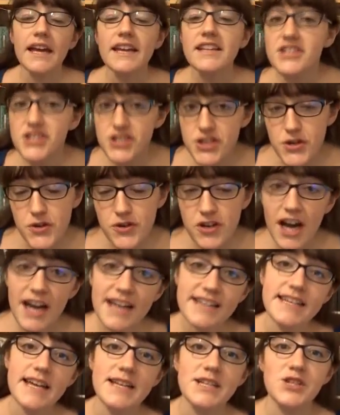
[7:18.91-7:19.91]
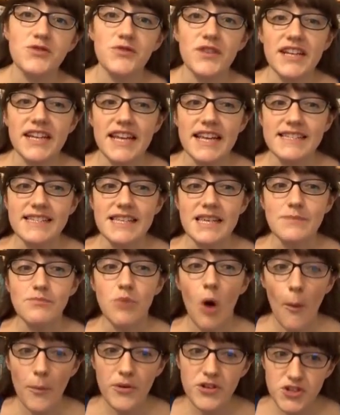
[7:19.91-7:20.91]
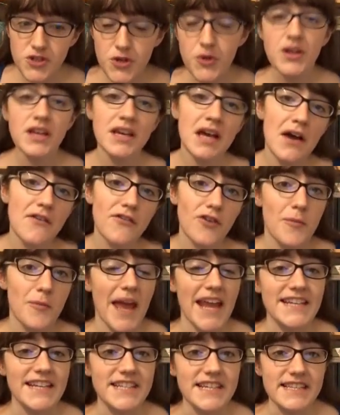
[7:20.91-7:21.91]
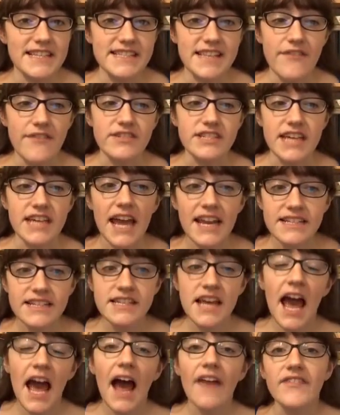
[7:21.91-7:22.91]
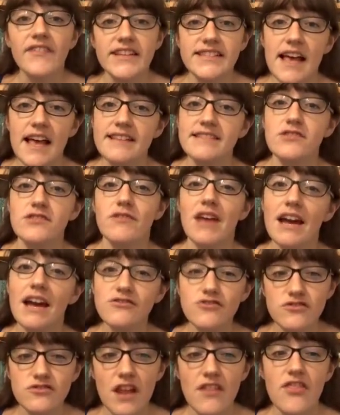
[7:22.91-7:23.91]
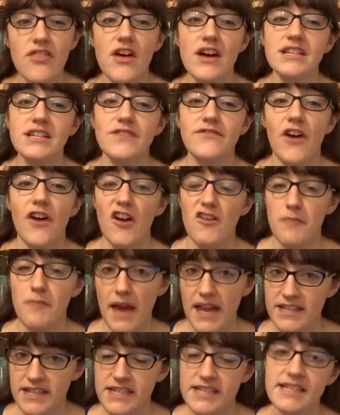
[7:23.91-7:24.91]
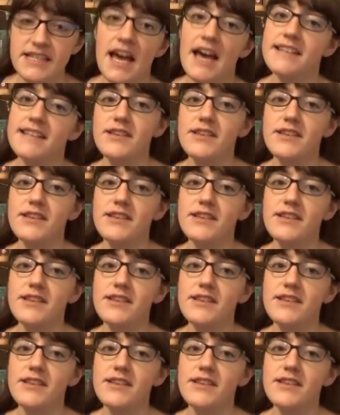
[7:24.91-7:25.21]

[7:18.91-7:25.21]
In June, I intend to read Is He Popenjoy from 1878, and this has 335 pages.